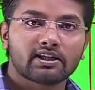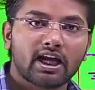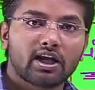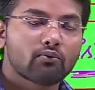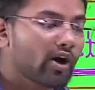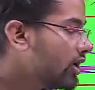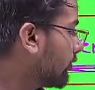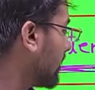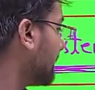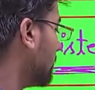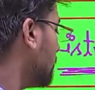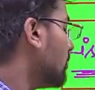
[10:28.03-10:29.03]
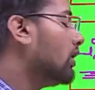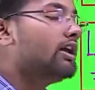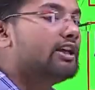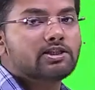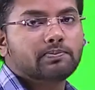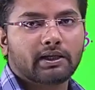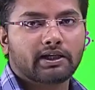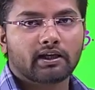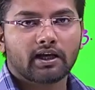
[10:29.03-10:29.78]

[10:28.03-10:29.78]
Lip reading: and why you have to speaking.